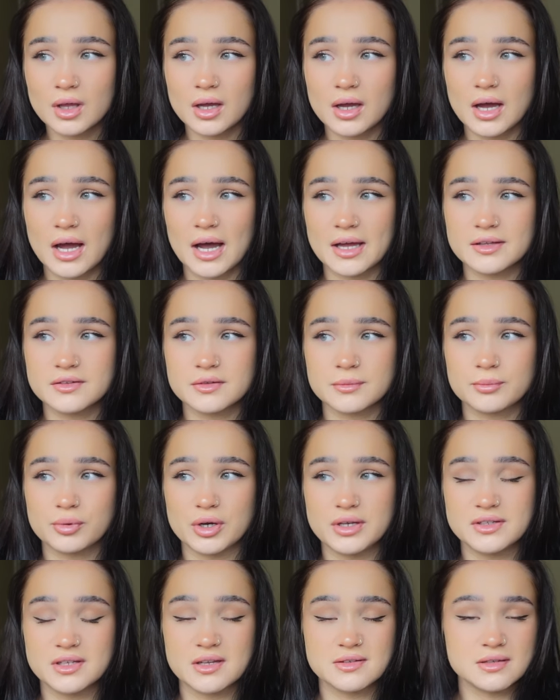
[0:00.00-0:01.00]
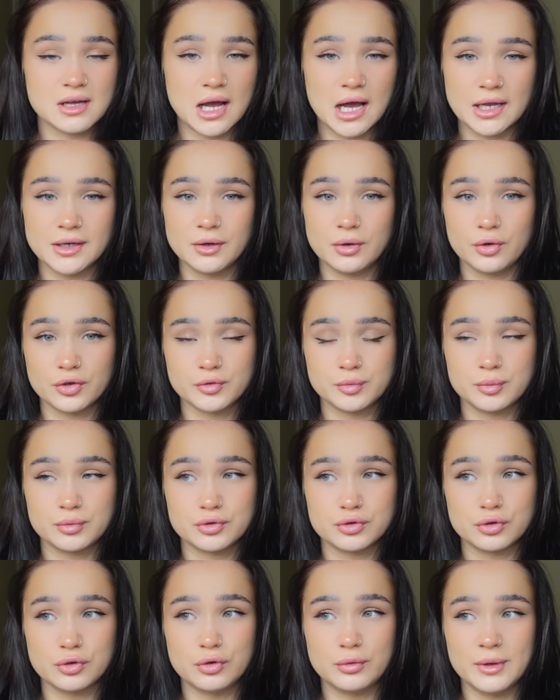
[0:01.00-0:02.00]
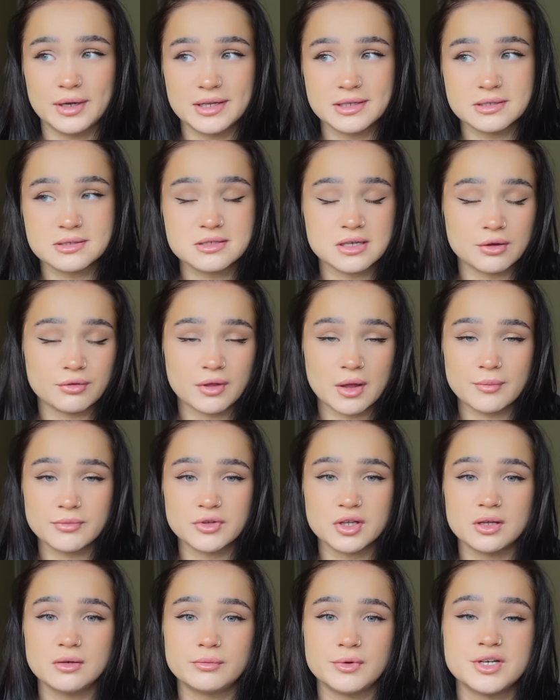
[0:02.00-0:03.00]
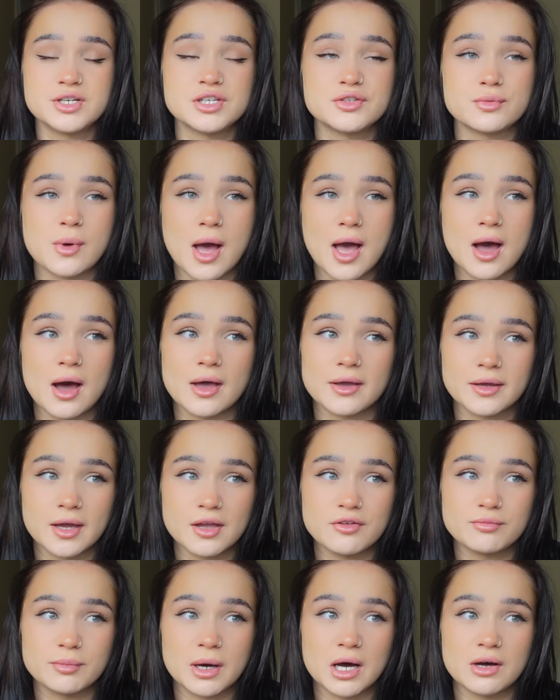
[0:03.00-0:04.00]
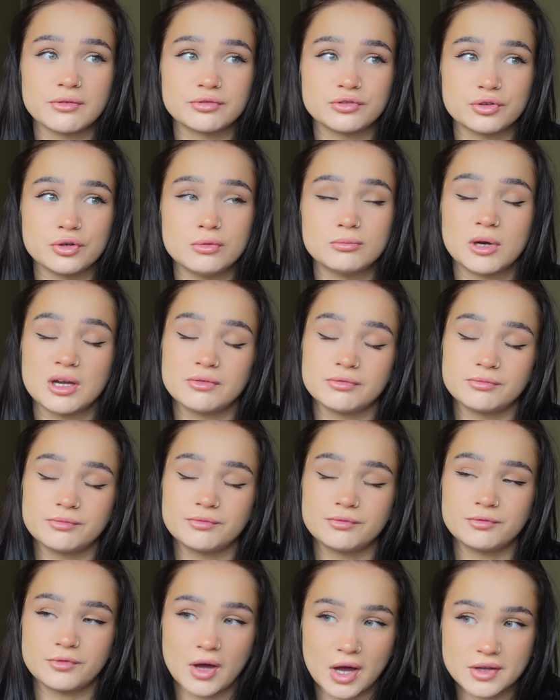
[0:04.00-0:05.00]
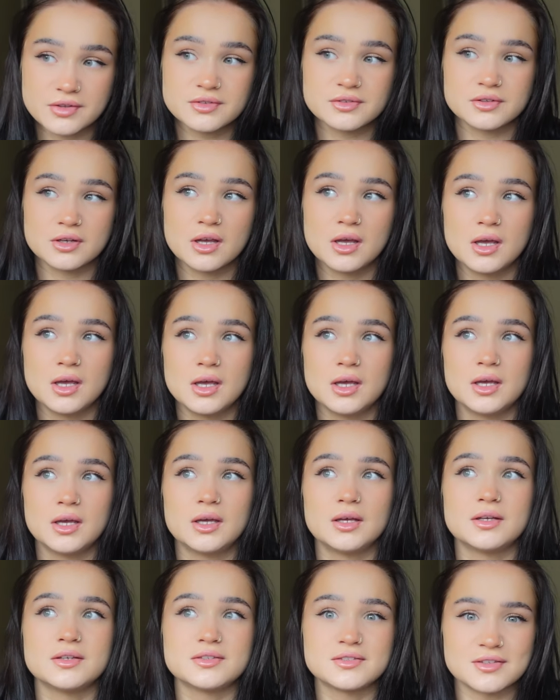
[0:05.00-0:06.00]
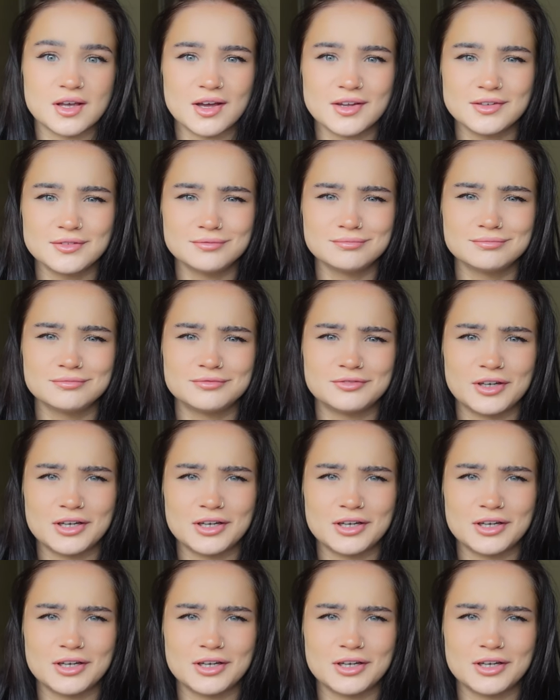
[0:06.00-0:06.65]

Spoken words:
at Princess Anne Hospital in Southampton, which is where I gave birth to my first son.